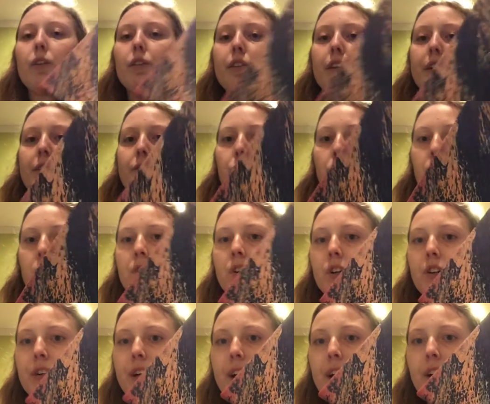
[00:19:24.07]
this one
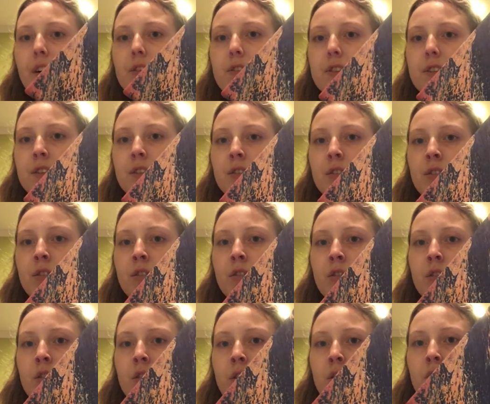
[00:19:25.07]
turned out.
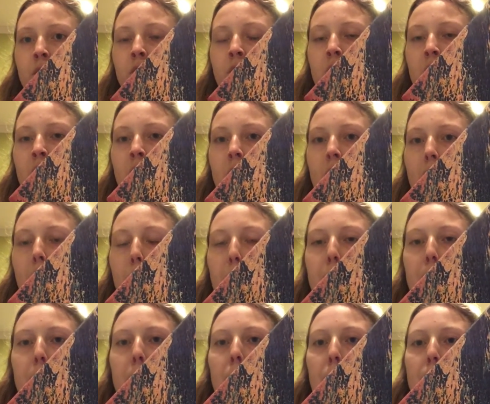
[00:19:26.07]
I'm
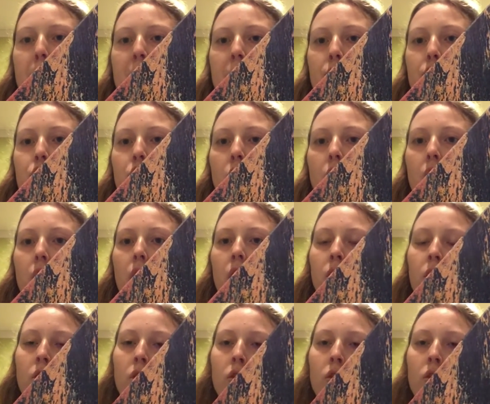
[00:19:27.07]
going to put a picture